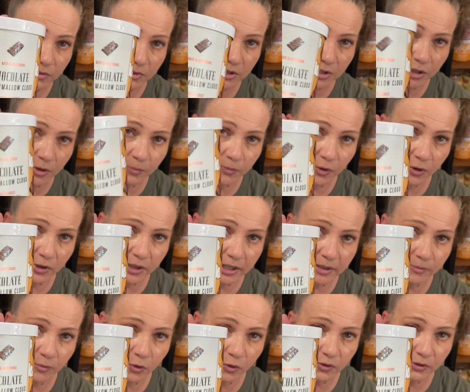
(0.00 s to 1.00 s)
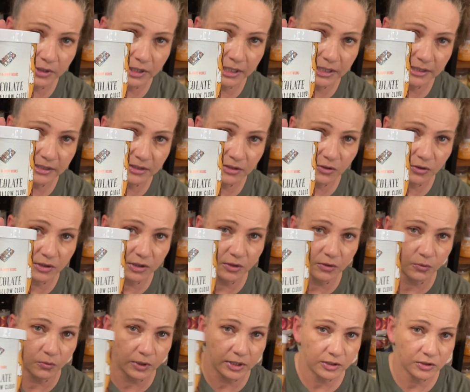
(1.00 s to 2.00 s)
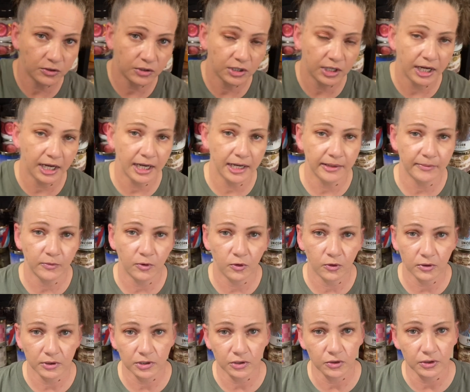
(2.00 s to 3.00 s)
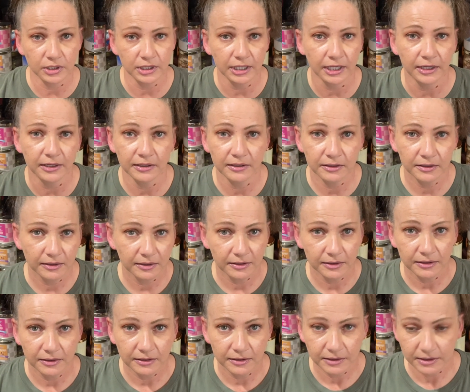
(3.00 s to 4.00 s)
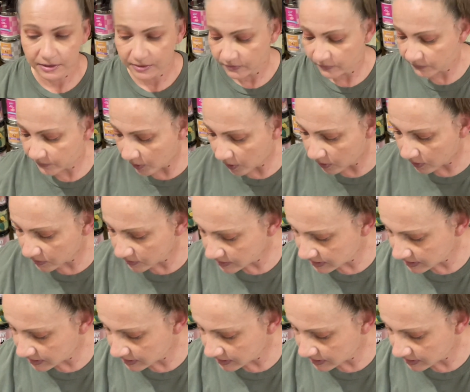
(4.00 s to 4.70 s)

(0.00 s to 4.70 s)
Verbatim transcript: you know, burning more of these during the winter time or during the fall